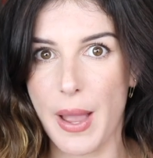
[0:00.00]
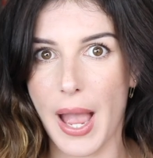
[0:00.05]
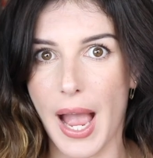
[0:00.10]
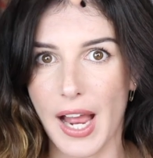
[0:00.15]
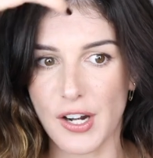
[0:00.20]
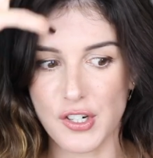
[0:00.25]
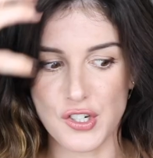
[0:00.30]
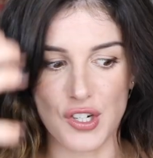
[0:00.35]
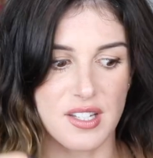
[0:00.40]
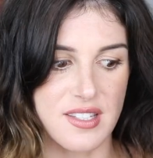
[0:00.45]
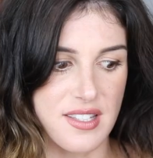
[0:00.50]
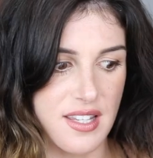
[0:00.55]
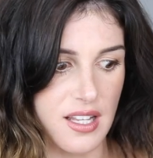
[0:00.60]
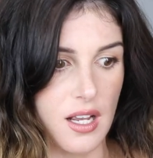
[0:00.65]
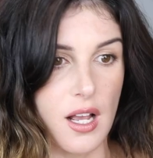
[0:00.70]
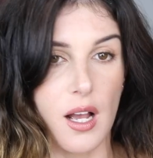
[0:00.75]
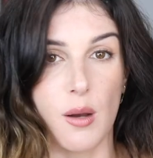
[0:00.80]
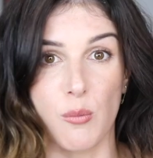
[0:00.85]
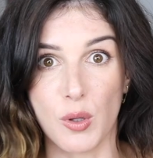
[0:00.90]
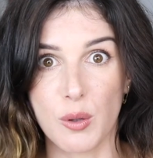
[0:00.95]
patches
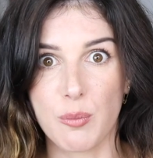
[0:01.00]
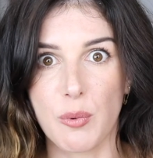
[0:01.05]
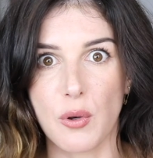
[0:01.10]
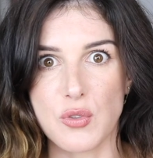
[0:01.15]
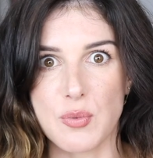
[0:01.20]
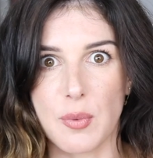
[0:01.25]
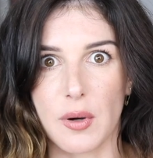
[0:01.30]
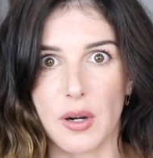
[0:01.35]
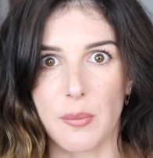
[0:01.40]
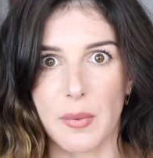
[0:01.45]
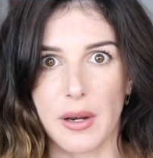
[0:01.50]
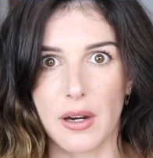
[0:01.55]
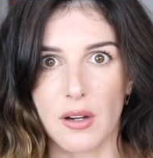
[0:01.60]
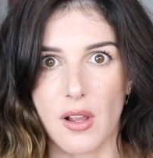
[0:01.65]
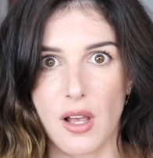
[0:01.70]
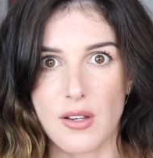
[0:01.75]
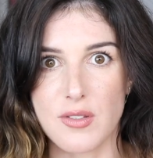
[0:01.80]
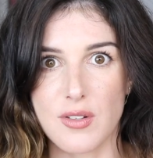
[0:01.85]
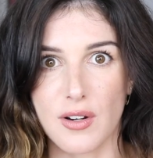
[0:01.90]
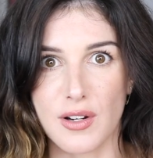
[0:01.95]
that come with postpartum hair
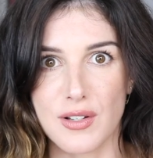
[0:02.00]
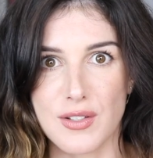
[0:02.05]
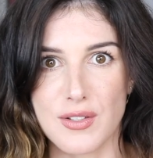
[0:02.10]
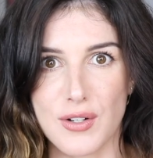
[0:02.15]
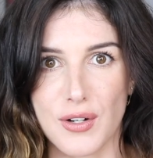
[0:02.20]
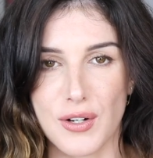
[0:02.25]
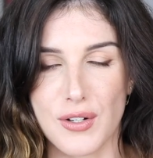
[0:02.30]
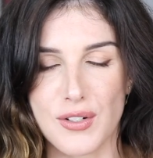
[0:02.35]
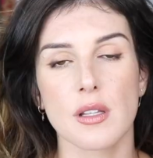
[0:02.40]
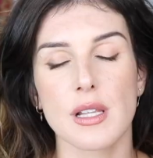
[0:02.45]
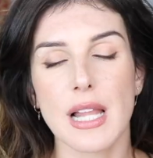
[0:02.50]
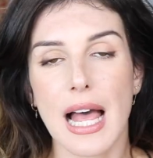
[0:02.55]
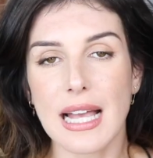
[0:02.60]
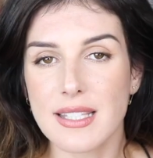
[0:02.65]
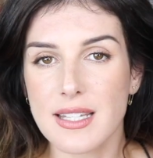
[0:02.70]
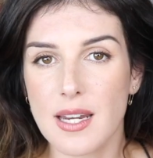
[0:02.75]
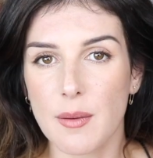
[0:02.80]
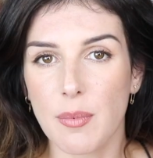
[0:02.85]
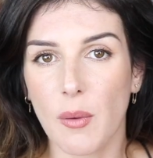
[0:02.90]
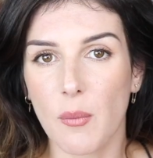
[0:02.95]
loss are concerned. The
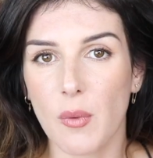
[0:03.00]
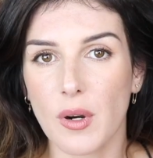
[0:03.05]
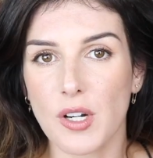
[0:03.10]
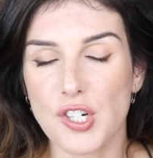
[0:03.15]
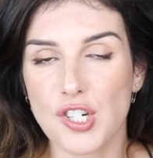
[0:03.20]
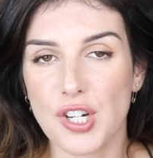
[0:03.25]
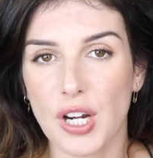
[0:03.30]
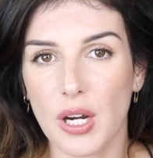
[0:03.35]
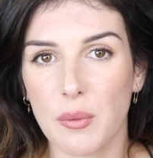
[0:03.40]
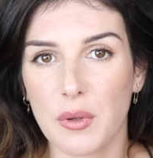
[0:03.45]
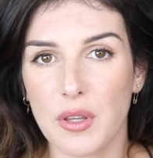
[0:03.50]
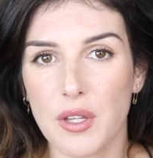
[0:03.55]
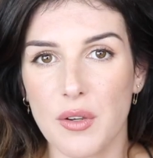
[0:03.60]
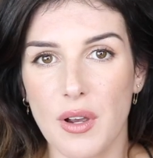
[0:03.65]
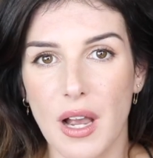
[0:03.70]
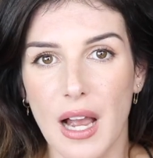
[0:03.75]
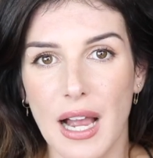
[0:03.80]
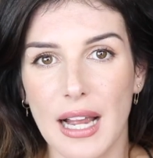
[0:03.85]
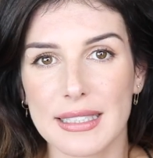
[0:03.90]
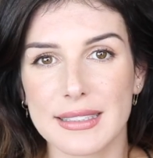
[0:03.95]
last tip I wanna share with you
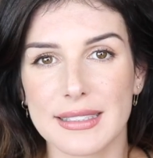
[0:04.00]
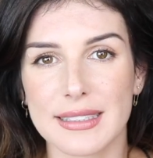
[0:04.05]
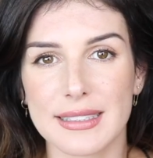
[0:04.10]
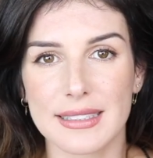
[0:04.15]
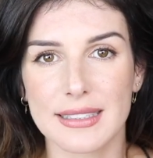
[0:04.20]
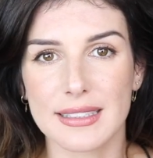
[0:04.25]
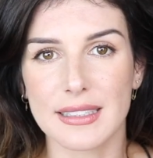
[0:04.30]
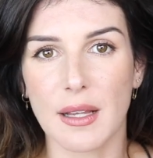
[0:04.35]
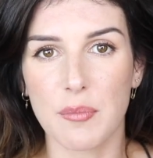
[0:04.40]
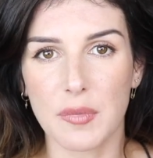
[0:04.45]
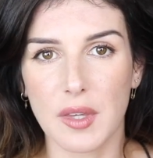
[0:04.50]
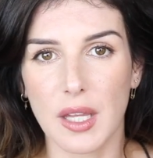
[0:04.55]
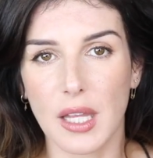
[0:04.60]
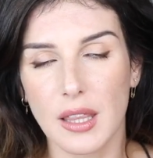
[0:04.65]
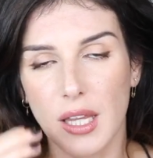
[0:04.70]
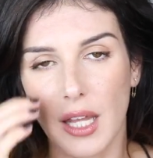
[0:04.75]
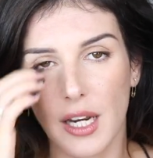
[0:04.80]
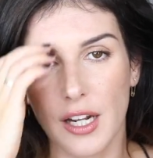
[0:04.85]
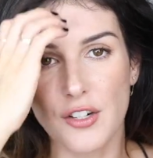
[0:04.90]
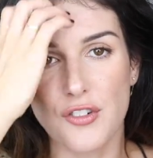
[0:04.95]
guys is
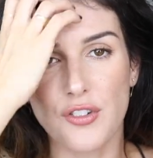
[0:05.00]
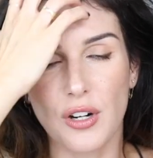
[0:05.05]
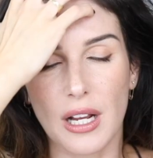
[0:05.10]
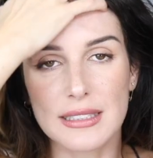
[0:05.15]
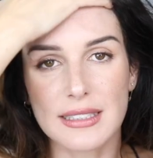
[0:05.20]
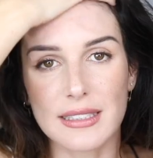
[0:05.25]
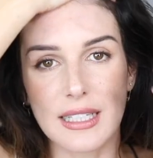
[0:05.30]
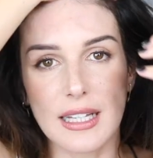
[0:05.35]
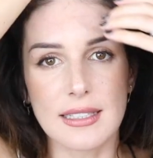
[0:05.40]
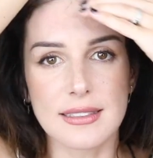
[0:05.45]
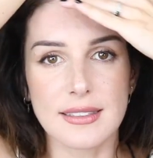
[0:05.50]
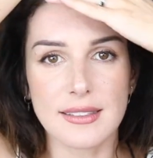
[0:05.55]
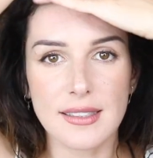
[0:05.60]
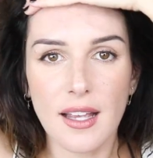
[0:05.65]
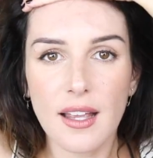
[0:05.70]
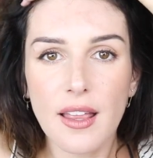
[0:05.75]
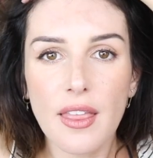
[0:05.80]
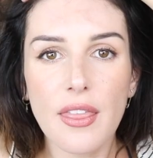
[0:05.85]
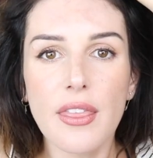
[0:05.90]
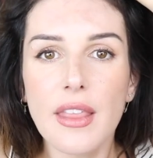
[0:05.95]
something that addresses
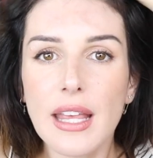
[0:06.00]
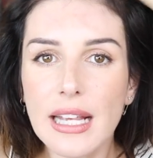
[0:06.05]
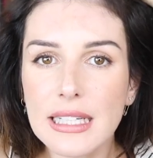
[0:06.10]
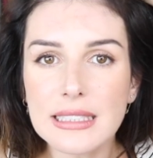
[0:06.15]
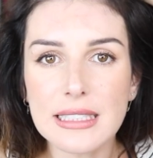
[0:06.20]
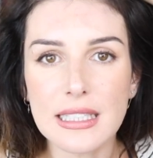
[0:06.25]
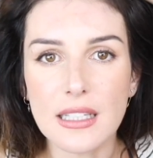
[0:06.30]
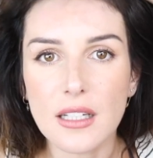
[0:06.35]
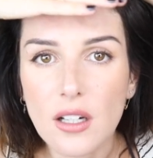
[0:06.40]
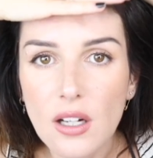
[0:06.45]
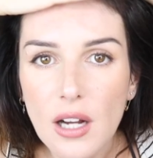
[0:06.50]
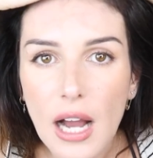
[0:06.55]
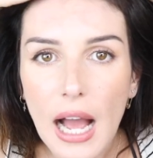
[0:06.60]
these little